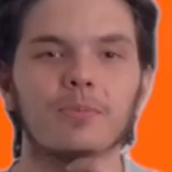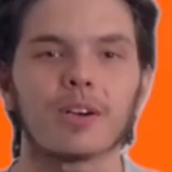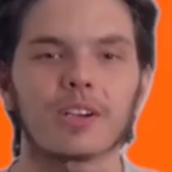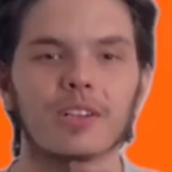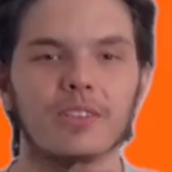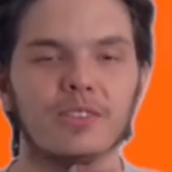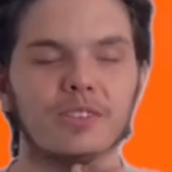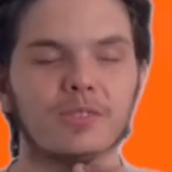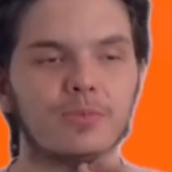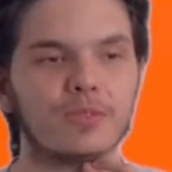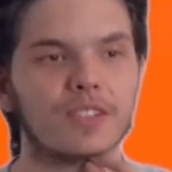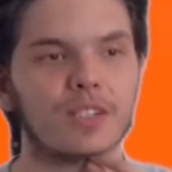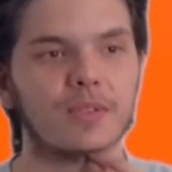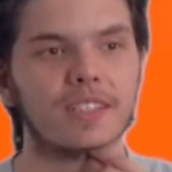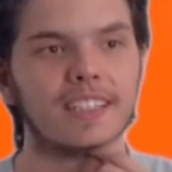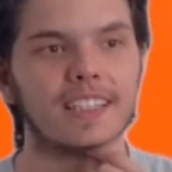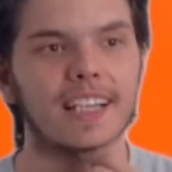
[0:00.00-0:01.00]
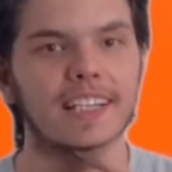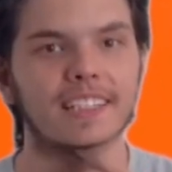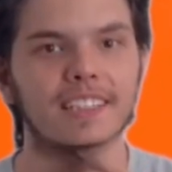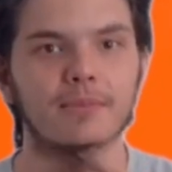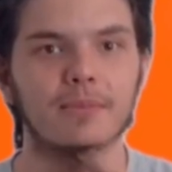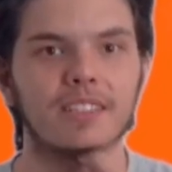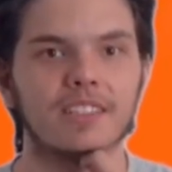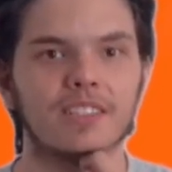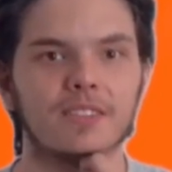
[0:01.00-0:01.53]
part of this movie. I really like
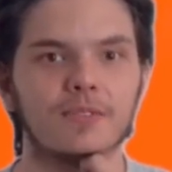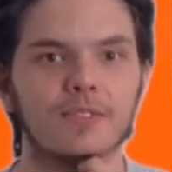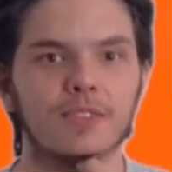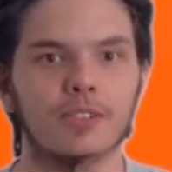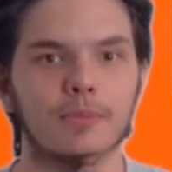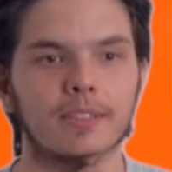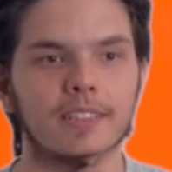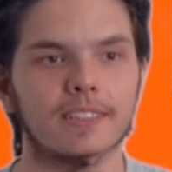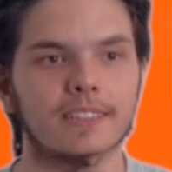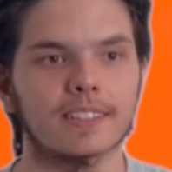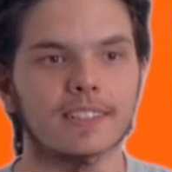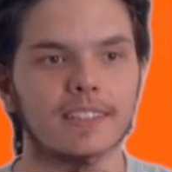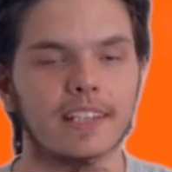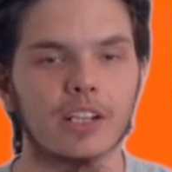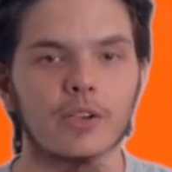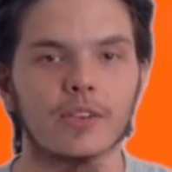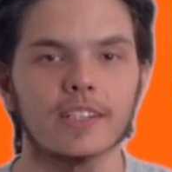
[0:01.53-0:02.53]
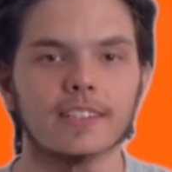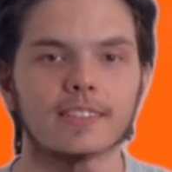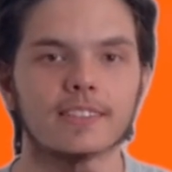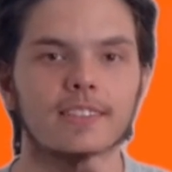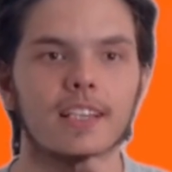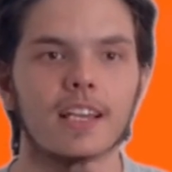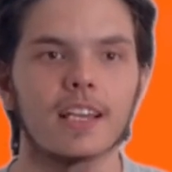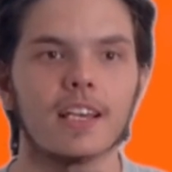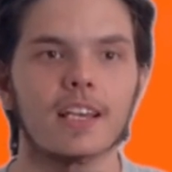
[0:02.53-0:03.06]
him in this film. He's
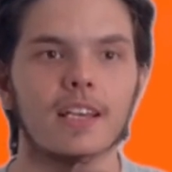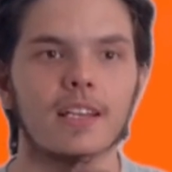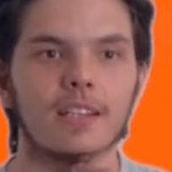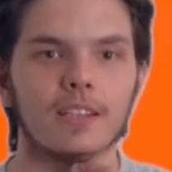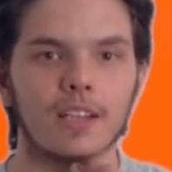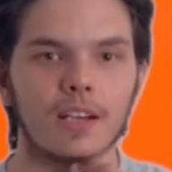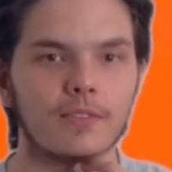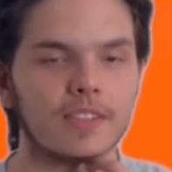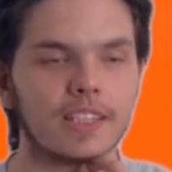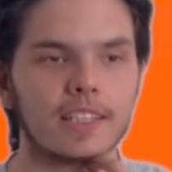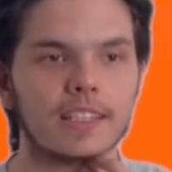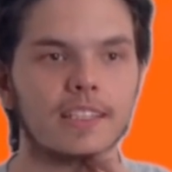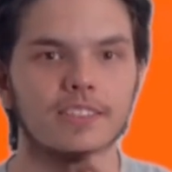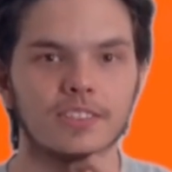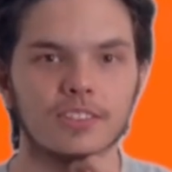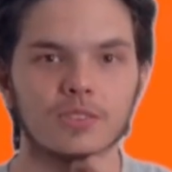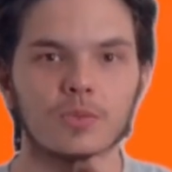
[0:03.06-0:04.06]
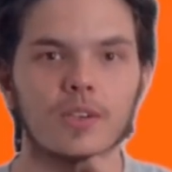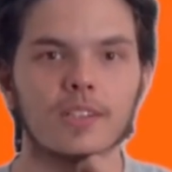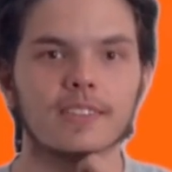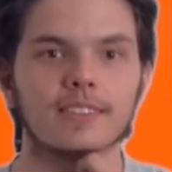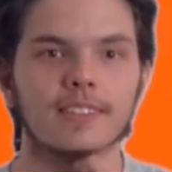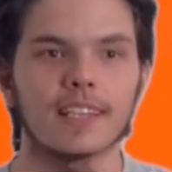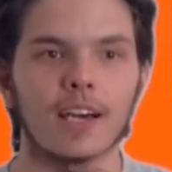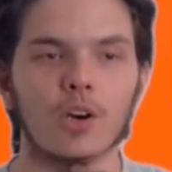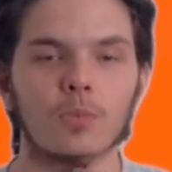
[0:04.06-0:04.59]
hilarious, loving. He just wants
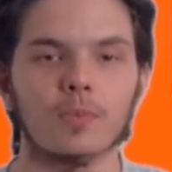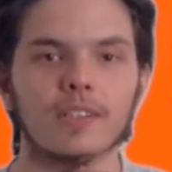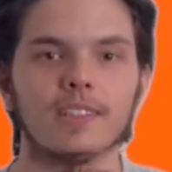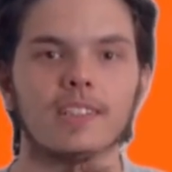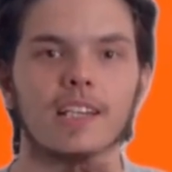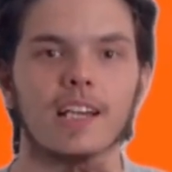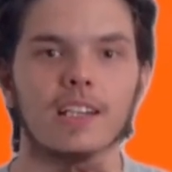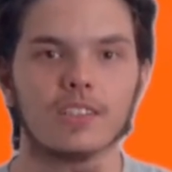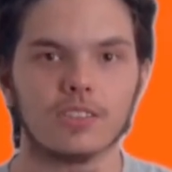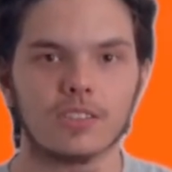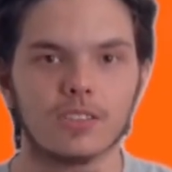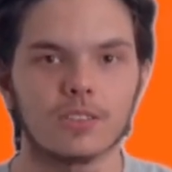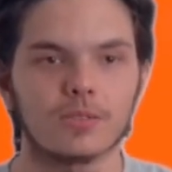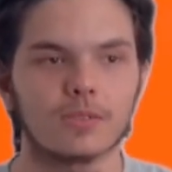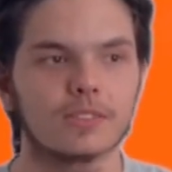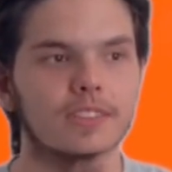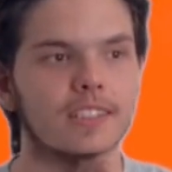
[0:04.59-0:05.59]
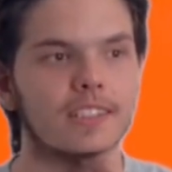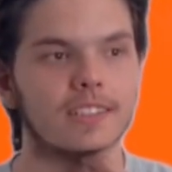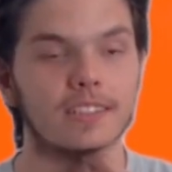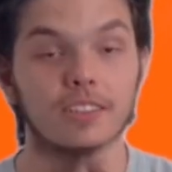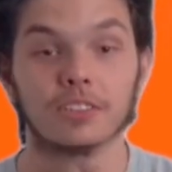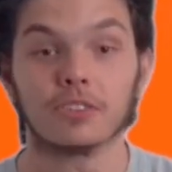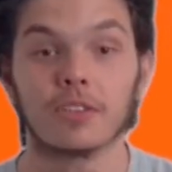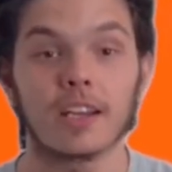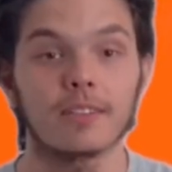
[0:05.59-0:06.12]
to help Indiana Jones, and
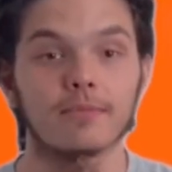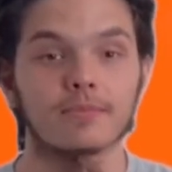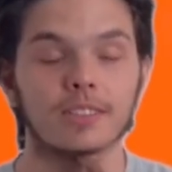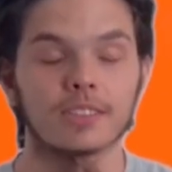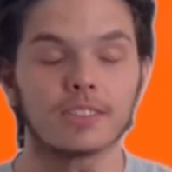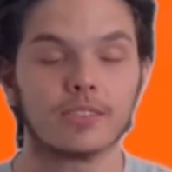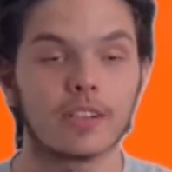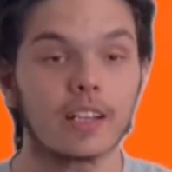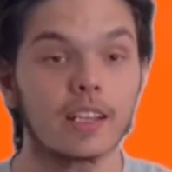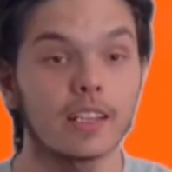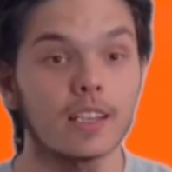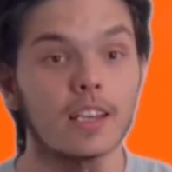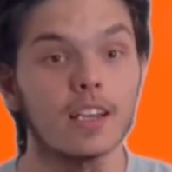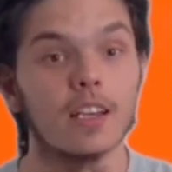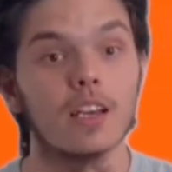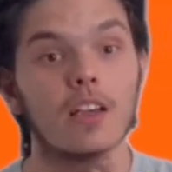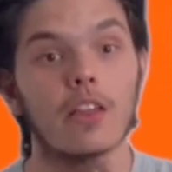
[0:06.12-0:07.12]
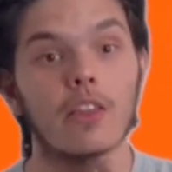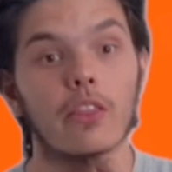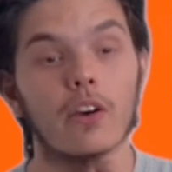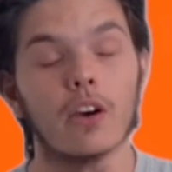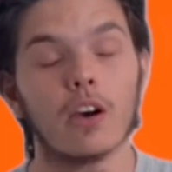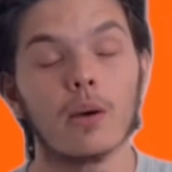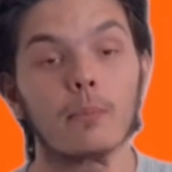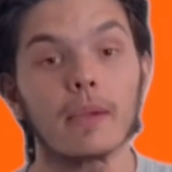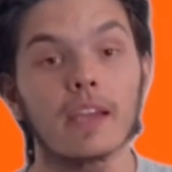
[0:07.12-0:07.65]
he's great. He's great.
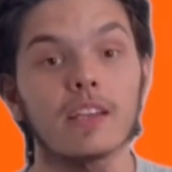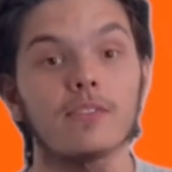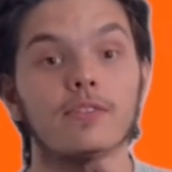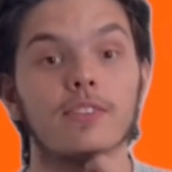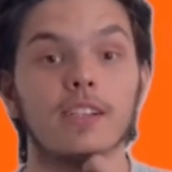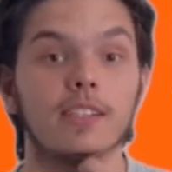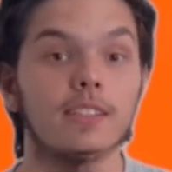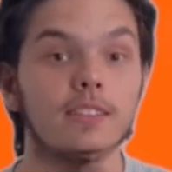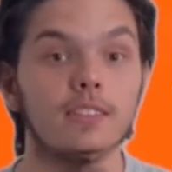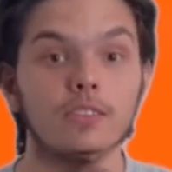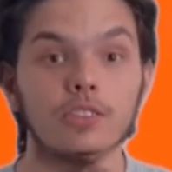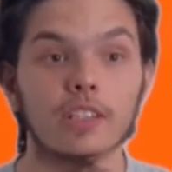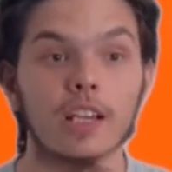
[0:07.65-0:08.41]
The main villain, you